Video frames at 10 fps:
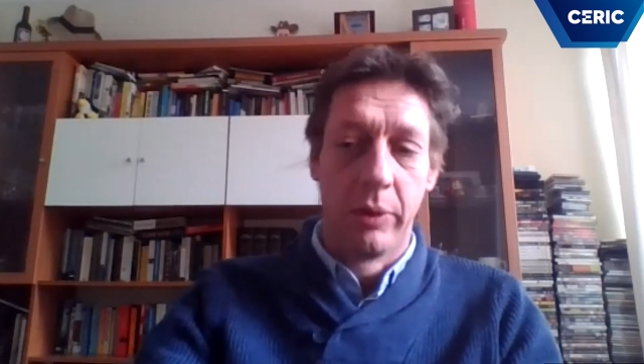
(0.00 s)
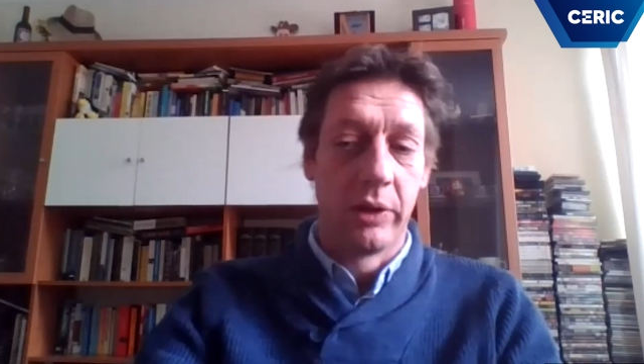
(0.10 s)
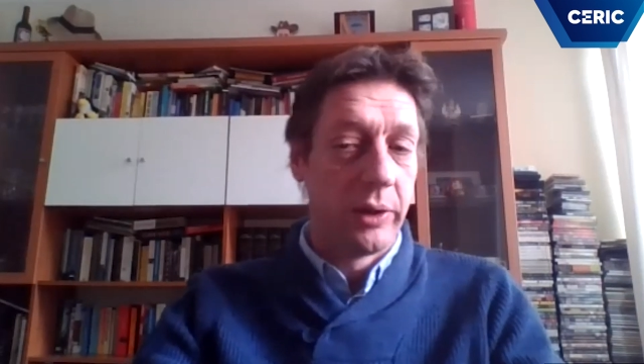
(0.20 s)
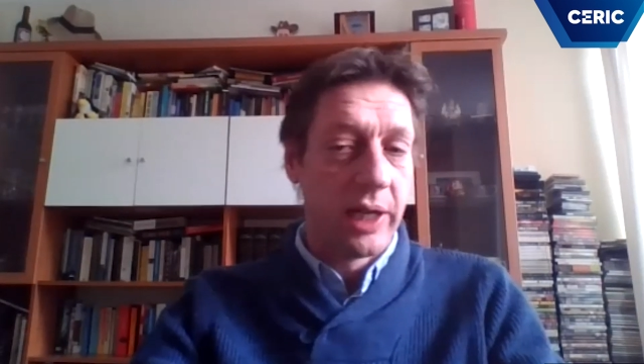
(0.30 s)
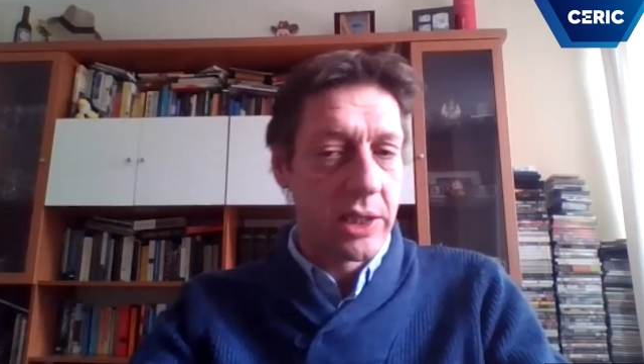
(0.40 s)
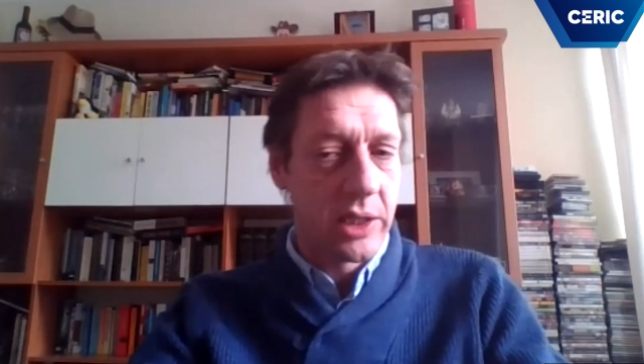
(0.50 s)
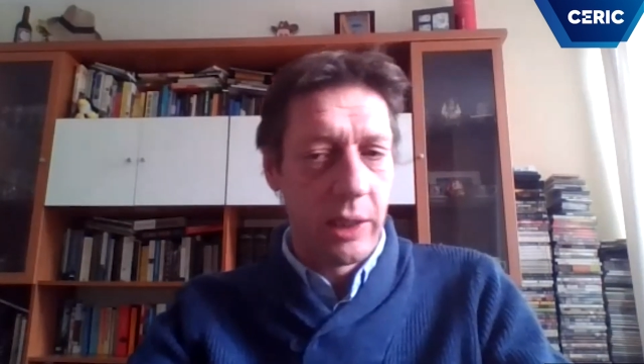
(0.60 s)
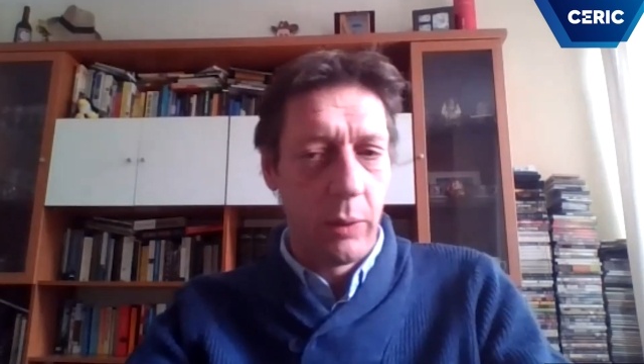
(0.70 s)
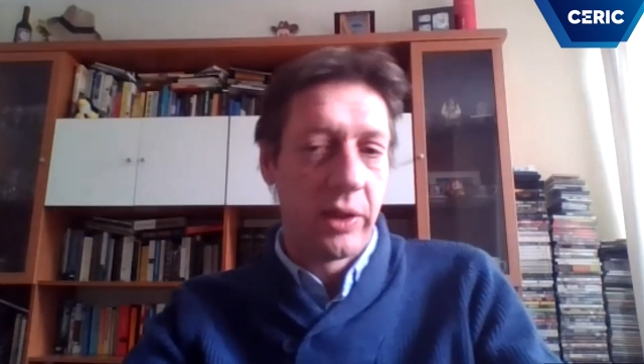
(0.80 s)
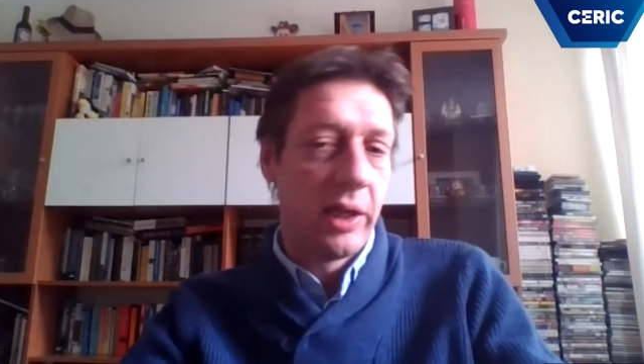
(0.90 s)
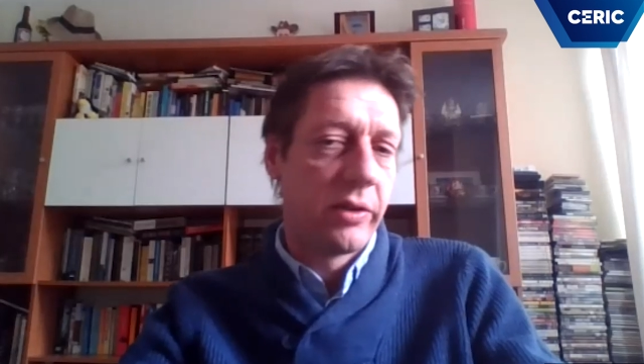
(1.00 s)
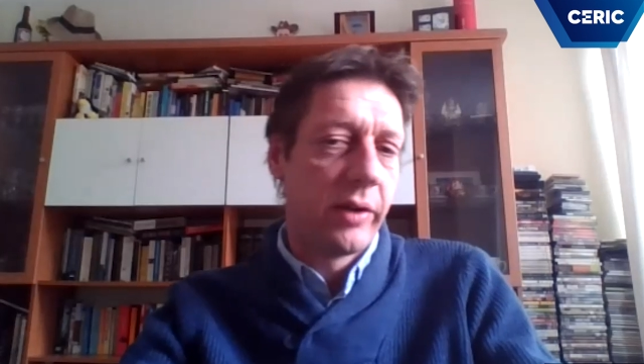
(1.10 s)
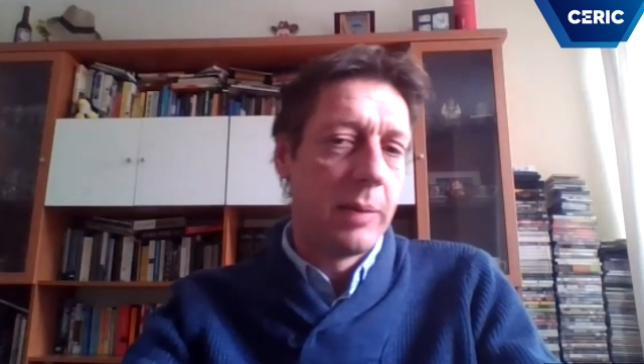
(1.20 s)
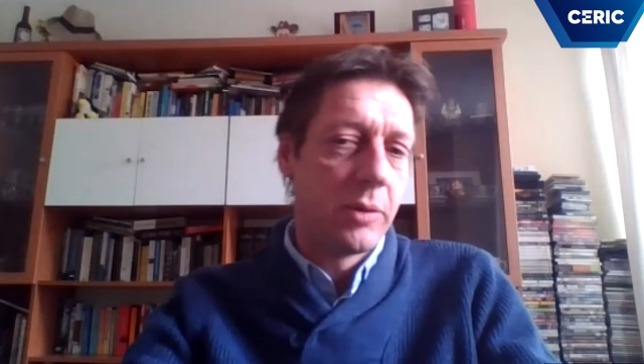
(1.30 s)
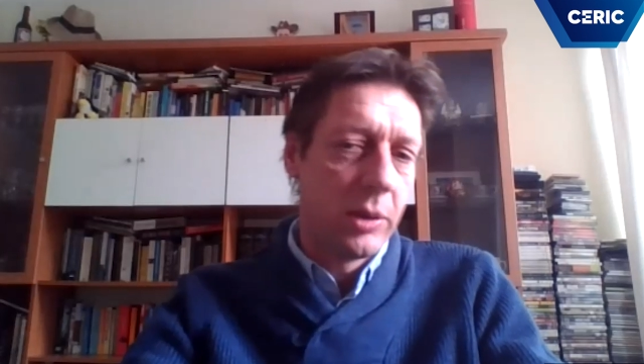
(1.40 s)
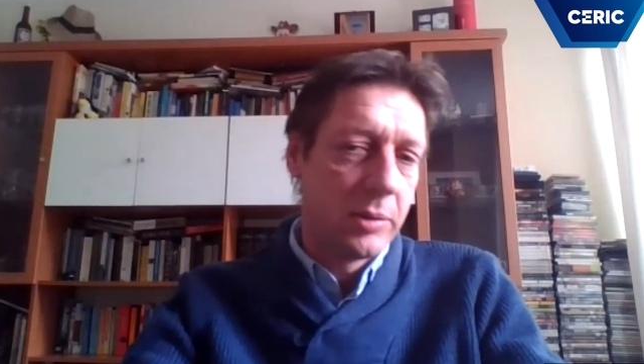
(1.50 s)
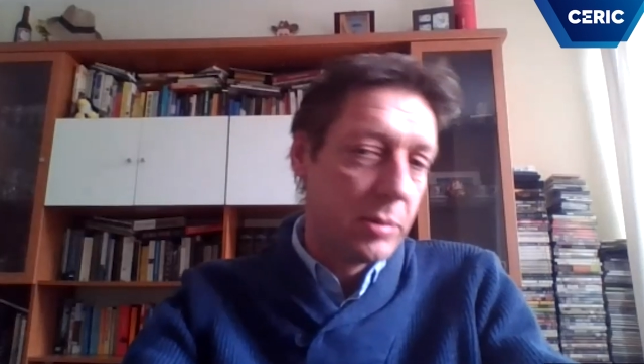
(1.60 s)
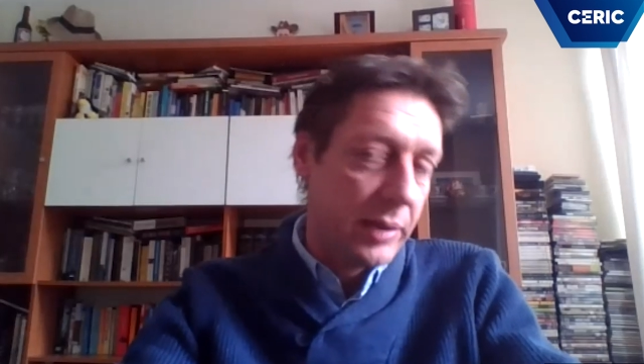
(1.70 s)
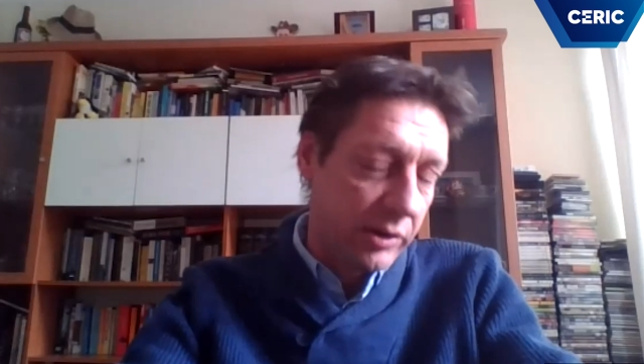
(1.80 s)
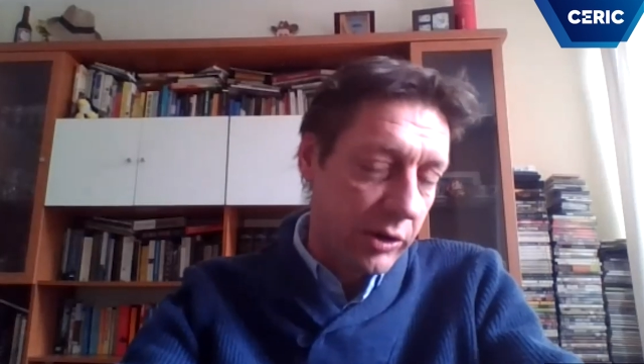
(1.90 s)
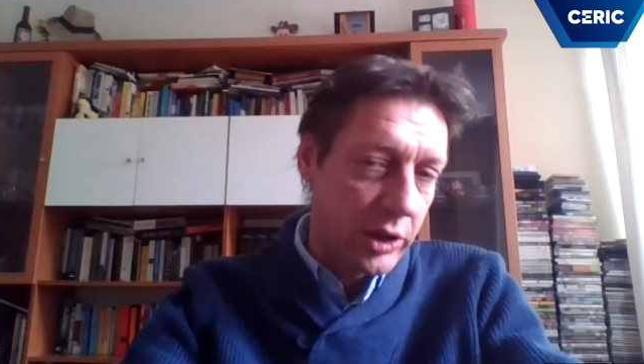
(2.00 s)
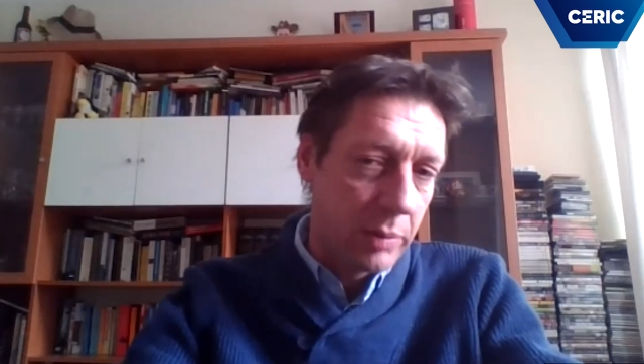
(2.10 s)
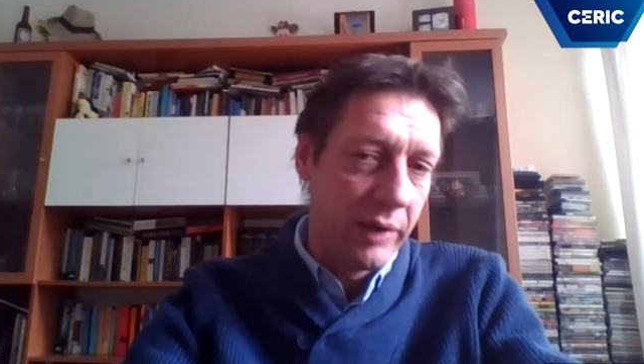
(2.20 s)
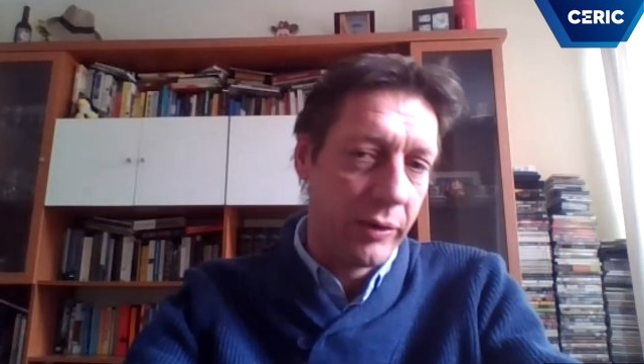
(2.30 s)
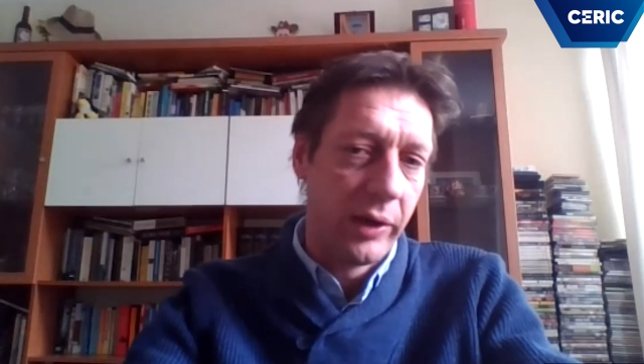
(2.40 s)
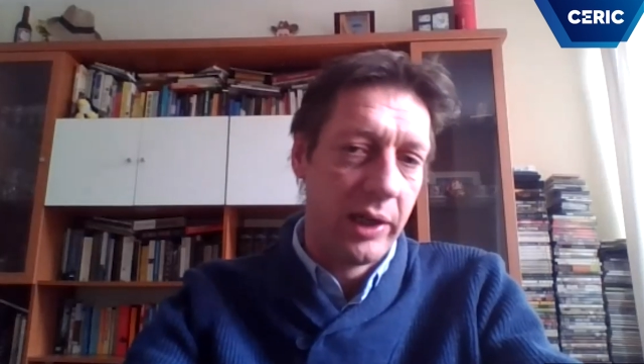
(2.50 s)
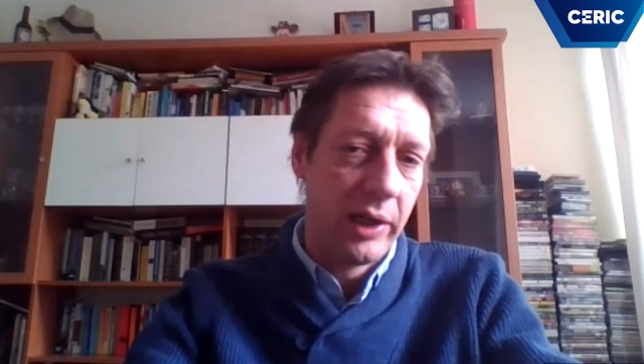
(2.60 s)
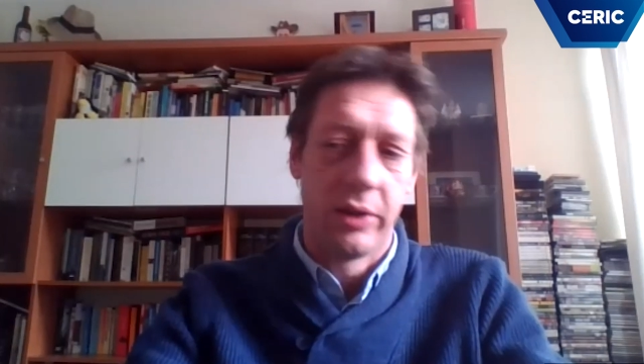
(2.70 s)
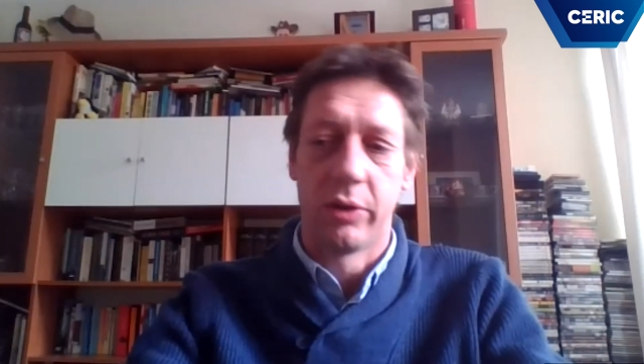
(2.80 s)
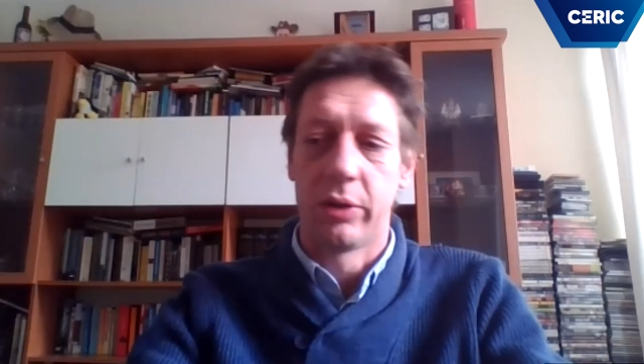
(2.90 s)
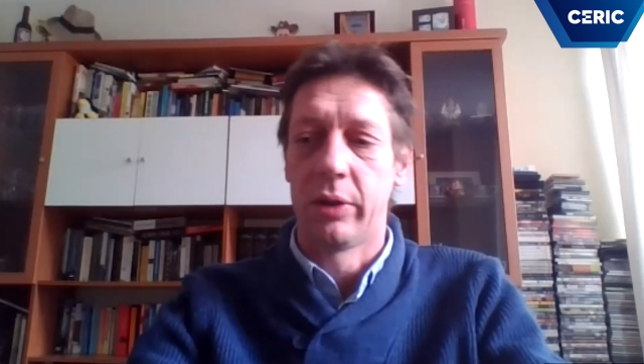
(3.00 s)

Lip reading: but you can see with X-ray absorption spectroscopy, for instance.